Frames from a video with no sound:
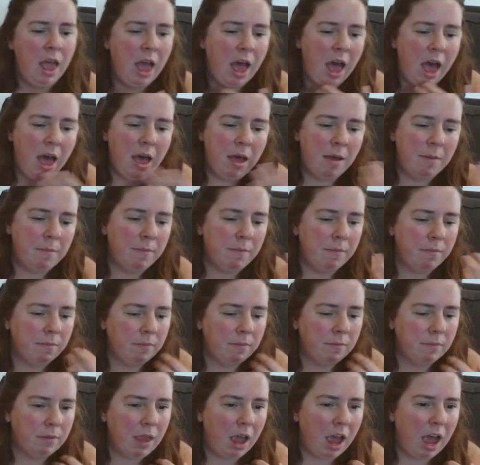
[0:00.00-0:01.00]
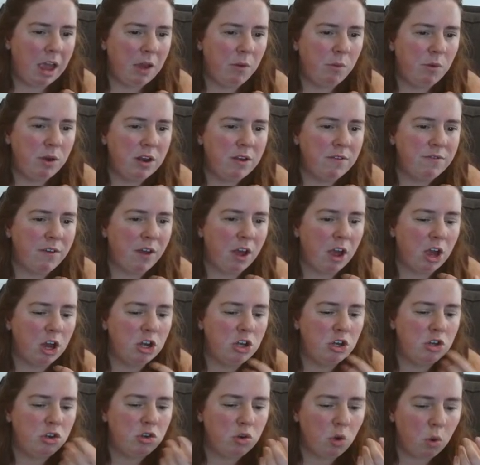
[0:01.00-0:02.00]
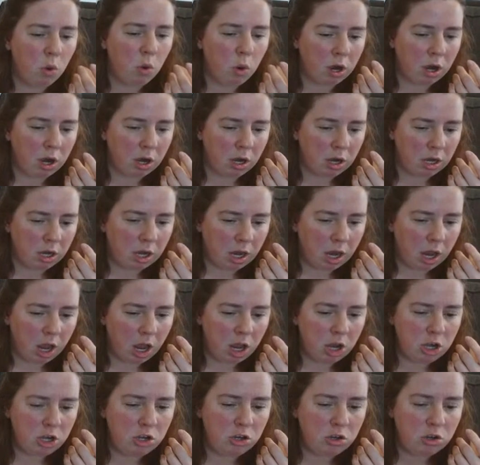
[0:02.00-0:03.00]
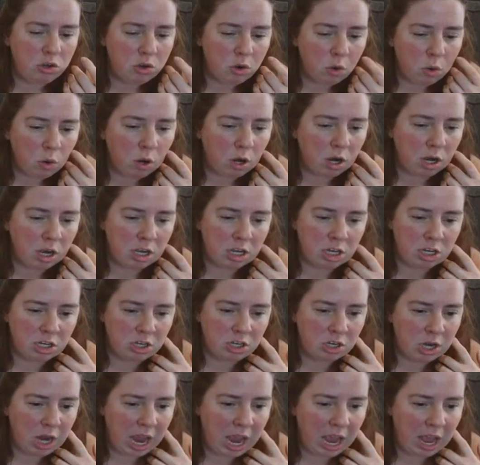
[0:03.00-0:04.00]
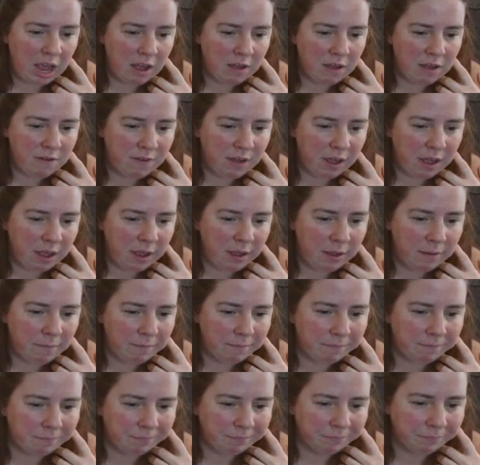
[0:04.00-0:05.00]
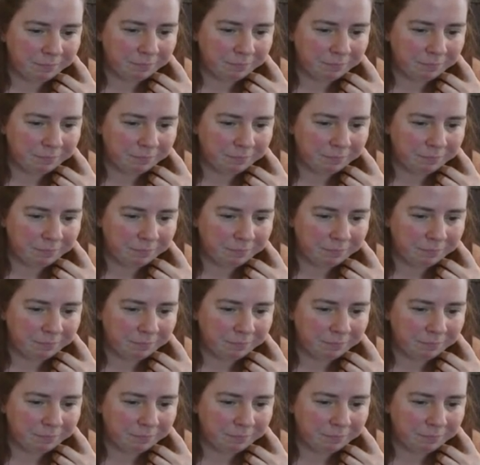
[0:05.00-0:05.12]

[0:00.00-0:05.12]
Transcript: Um, I would have adored, adored to have um,